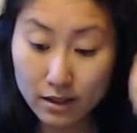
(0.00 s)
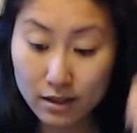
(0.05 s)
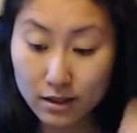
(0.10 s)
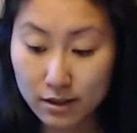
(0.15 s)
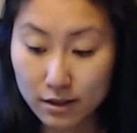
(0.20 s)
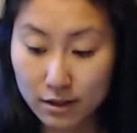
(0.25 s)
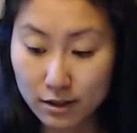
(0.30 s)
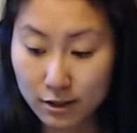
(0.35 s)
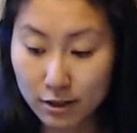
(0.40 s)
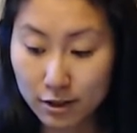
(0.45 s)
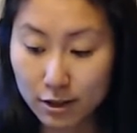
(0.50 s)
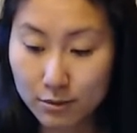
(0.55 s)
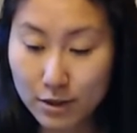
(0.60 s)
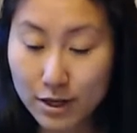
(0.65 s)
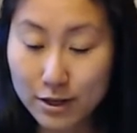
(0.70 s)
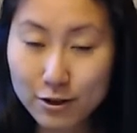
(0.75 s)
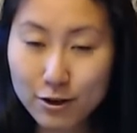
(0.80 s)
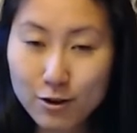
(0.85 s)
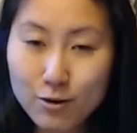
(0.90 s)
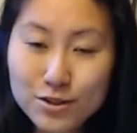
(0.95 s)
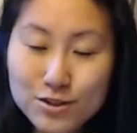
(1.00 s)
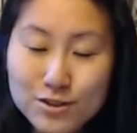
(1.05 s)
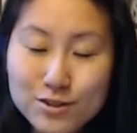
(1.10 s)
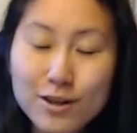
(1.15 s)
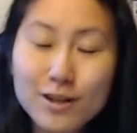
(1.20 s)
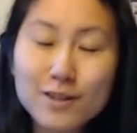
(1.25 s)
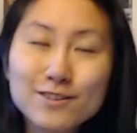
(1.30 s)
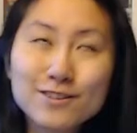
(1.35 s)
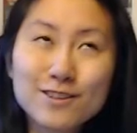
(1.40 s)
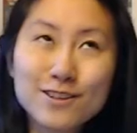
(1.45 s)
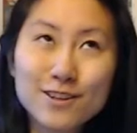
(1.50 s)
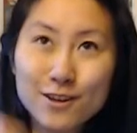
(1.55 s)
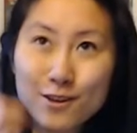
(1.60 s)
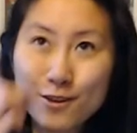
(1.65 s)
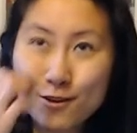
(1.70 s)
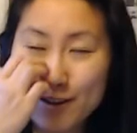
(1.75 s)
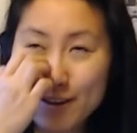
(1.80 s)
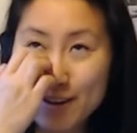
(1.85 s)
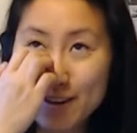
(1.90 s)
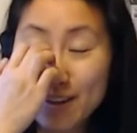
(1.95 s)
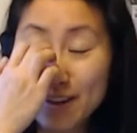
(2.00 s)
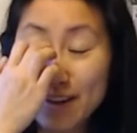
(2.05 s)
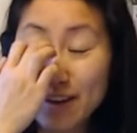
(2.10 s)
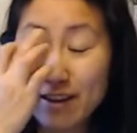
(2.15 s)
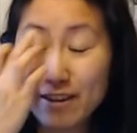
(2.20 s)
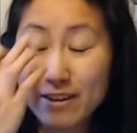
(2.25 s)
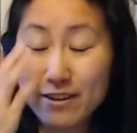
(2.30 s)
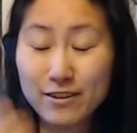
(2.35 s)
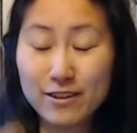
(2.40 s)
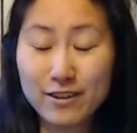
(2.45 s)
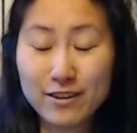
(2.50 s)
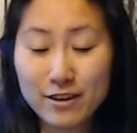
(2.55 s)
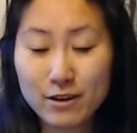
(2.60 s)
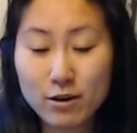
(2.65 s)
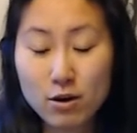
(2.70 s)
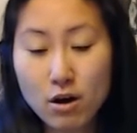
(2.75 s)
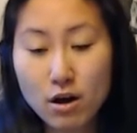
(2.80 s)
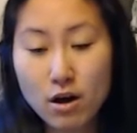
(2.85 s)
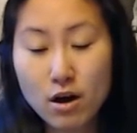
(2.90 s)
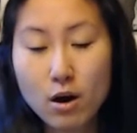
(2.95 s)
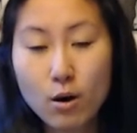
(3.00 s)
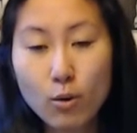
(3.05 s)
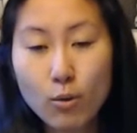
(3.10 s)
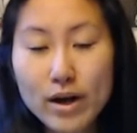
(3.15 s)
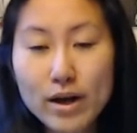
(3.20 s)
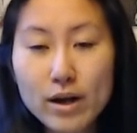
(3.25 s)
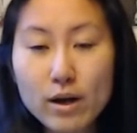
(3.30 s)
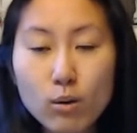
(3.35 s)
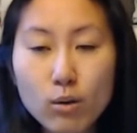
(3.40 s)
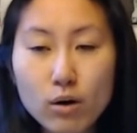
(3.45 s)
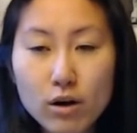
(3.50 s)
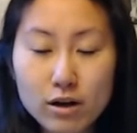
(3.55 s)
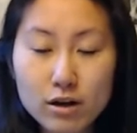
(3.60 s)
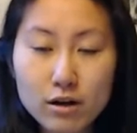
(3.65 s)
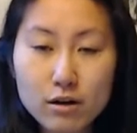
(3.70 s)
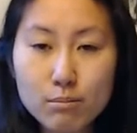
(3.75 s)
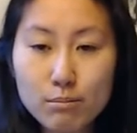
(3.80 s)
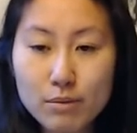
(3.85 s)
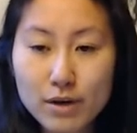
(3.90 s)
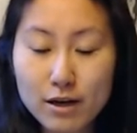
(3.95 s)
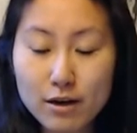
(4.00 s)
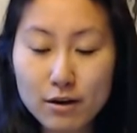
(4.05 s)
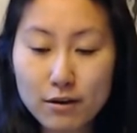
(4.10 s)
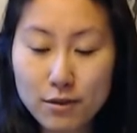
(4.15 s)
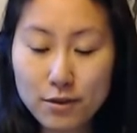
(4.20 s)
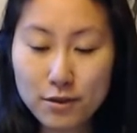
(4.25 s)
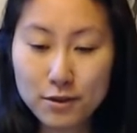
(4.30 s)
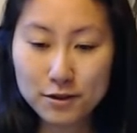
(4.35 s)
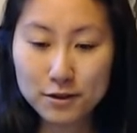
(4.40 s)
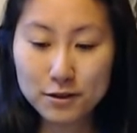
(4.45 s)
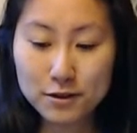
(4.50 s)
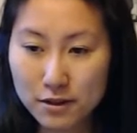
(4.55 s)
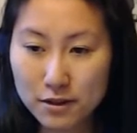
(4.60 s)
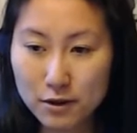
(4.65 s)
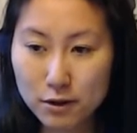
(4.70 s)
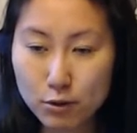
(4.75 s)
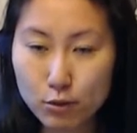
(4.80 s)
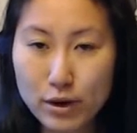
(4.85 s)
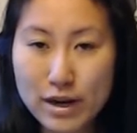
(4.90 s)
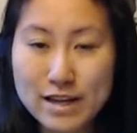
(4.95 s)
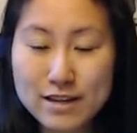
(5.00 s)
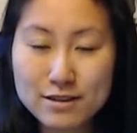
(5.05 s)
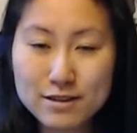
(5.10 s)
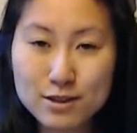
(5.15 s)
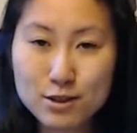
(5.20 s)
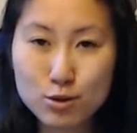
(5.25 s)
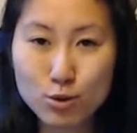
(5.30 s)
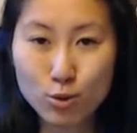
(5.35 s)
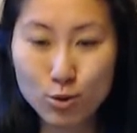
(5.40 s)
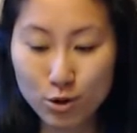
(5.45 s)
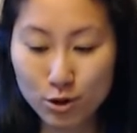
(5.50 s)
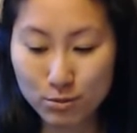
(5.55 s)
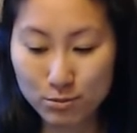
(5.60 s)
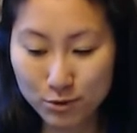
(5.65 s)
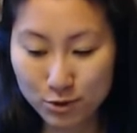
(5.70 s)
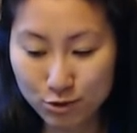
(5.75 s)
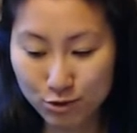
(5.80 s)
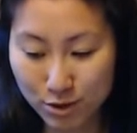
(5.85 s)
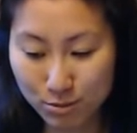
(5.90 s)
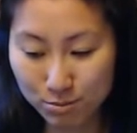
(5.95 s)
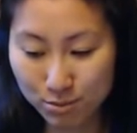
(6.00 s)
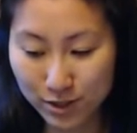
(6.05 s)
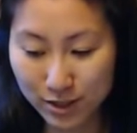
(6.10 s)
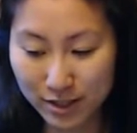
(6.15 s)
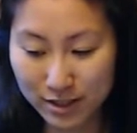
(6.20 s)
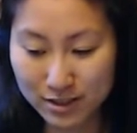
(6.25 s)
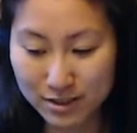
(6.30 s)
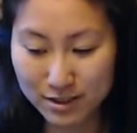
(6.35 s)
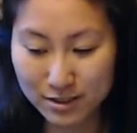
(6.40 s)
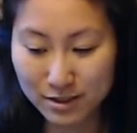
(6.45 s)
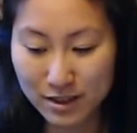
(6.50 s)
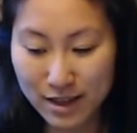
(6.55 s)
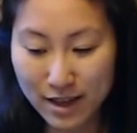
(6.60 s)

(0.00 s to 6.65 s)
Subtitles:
I know what you guys are thinking. Like, wait, what about the Rainstorm Triplets?